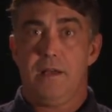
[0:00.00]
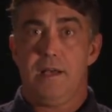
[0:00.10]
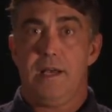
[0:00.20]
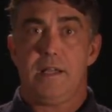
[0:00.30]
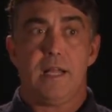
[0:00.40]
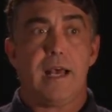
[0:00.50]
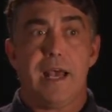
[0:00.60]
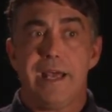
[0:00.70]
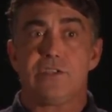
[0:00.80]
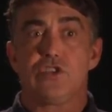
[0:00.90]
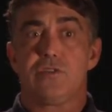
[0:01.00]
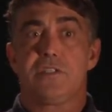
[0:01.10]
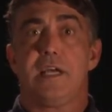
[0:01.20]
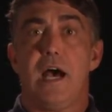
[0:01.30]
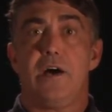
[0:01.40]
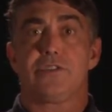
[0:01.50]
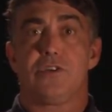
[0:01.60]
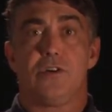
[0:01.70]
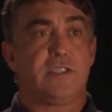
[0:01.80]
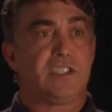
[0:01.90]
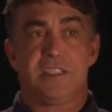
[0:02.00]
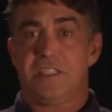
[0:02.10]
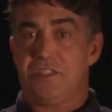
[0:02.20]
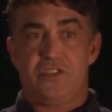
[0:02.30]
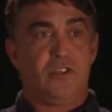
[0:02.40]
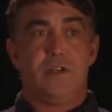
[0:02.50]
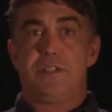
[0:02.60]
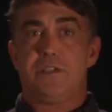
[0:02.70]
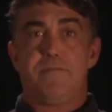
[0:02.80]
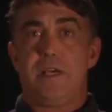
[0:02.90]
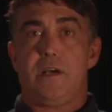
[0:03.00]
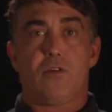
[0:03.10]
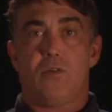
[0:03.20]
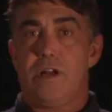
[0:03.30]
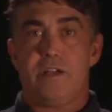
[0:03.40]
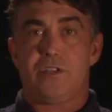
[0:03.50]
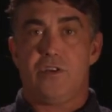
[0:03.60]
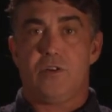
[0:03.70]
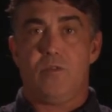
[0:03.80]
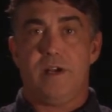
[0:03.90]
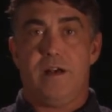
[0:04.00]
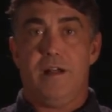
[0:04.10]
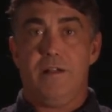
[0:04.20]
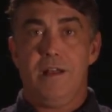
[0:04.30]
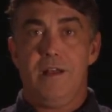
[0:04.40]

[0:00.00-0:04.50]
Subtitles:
And the angel tells her, and she says, do it to me according to your will.